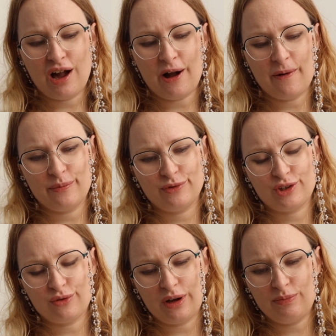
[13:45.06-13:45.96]

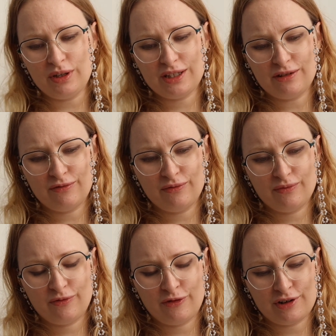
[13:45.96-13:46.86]
So I picked
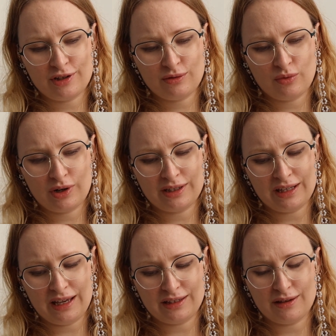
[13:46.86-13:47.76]
some first
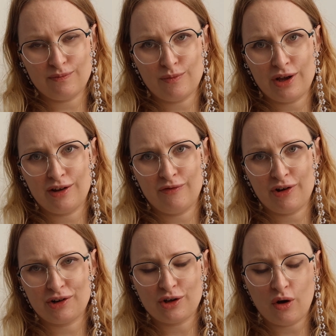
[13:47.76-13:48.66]
one as a
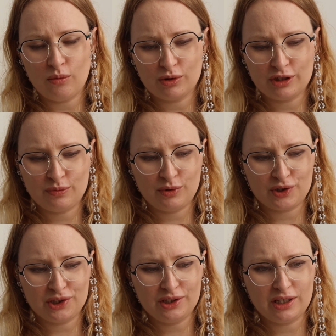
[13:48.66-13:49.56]
very common
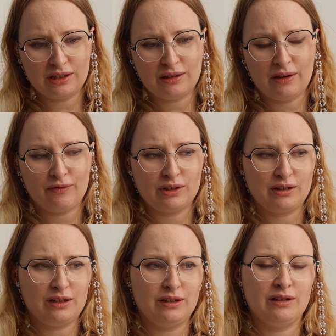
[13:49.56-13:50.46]
spirit, and
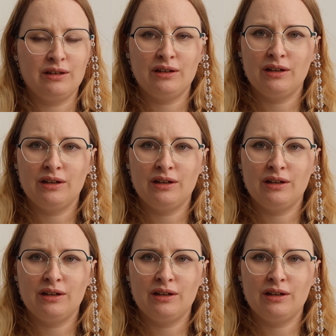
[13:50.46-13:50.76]
definitely